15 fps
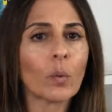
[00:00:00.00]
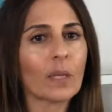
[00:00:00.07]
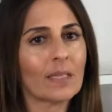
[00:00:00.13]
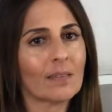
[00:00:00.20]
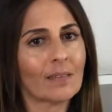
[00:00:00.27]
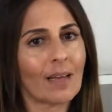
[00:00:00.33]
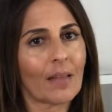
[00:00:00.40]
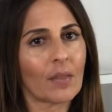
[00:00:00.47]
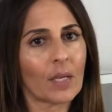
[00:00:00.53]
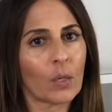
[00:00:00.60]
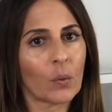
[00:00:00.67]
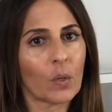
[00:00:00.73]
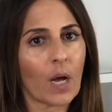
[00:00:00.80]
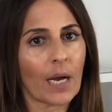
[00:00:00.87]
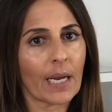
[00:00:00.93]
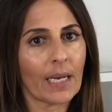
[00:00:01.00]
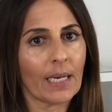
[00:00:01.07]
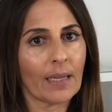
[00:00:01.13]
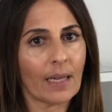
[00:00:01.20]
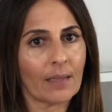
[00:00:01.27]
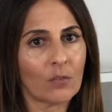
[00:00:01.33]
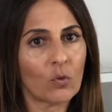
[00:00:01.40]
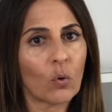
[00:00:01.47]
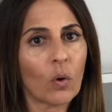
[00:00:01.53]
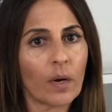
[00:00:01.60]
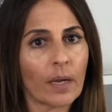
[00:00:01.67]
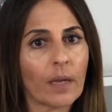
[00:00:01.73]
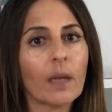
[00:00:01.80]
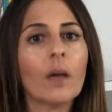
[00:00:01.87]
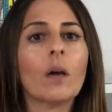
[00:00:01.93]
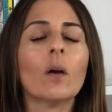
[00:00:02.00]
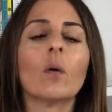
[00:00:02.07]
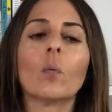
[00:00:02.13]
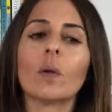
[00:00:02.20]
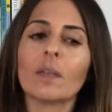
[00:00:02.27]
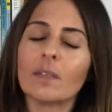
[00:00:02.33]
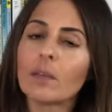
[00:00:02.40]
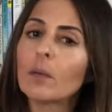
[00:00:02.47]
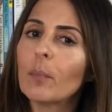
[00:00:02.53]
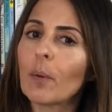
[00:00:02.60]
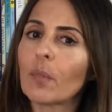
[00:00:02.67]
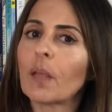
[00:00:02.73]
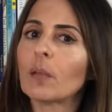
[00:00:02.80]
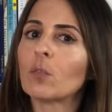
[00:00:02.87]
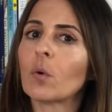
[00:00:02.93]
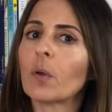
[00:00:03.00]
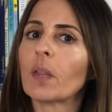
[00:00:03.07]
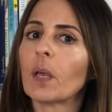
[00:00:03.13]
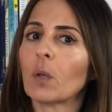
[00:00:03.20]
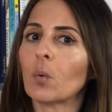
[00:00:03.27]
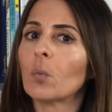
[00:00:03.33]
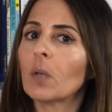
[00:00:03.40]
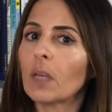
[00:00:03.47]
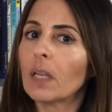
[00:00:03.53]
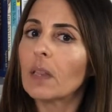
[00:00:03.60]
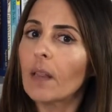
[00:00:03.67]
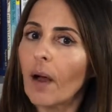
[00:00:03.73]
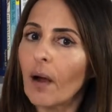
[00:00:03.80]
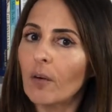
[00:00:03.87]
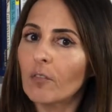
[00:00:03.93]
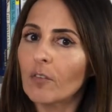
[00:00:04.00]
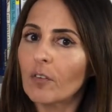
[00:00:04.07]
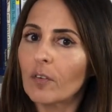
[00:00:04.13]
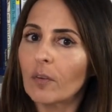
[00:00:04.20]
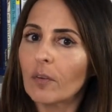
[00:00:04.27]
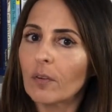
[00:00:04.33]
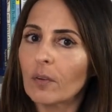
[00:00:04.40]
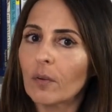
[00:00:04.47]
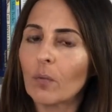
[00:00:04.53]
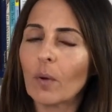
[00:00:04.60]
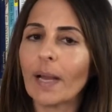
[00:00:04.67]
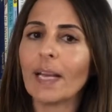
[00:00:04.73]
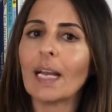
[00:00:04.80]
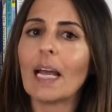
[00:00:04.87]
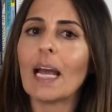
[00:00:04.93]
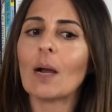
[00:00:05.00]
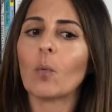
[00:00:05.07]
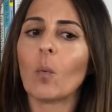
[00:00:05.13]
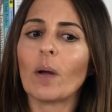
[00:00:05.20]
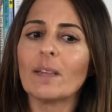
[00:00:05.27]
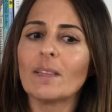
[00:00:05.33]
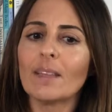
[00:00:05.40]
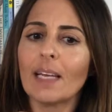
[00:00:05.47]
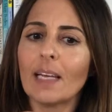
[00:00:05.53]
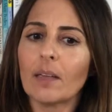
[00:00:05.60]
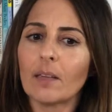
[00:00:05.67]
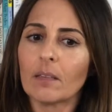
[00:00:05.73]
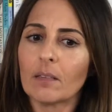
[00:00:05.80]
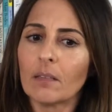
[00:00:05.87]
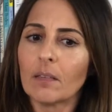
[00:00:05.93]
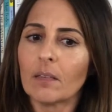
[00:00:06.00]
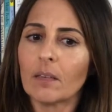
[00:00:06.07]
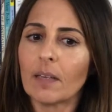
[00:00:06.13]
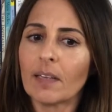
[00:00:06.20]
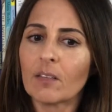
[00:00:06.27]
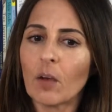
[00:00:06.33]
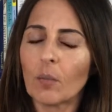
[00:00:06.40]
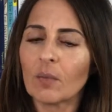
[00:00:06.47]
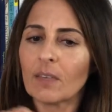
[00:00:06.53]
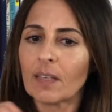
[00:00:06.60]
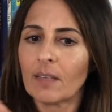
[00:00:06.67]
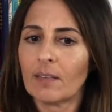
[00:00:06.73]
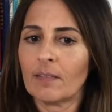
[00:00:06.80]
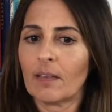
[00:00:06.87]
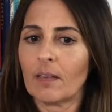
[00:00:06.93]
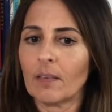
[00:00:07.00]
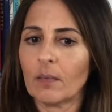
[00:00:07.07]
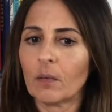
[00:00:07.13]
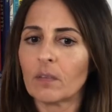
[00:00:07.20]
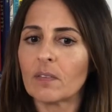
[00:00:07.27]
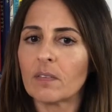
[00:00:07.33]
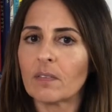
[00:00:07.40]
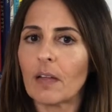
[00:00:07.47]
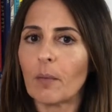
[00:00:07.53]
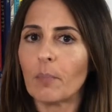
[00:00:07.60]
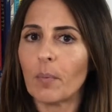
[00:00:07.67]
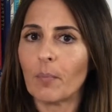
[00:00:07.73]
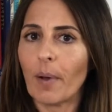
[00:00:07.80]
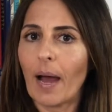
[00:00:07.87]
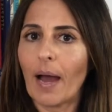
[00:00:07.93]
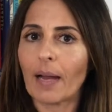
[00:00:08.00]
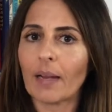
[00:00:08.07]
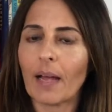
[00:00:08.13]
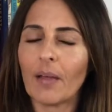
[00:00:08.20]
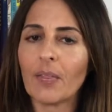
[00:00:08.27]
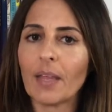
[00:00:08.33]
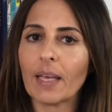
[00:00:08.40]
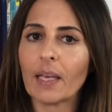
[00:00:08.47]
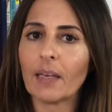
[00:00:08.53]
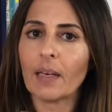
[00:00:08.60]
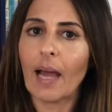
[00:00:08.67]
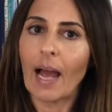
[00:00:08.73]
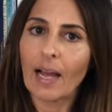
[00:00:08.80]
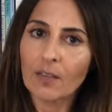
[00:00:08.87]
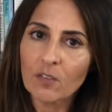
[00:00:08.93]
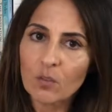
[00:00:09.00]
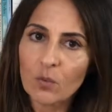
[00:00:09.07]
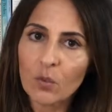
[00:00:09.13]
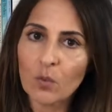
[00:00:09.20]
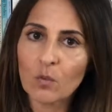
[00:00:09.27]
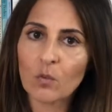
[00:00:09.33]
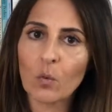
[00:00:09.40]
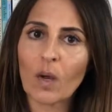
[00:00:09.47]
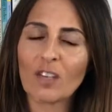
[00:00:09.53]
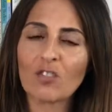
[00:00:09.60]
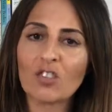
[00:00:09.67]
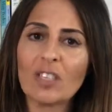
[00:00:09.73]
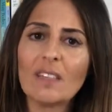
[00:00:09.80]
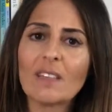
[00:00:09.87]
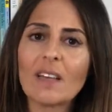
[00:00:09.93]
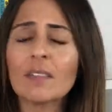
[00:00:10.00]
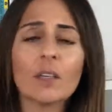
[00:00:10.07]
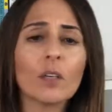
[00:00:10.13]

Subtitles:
really sad that you're not getting that toy. What is it about that toy that you really love? right? Once they, it's almost like they take a little step back and they can answer those questions.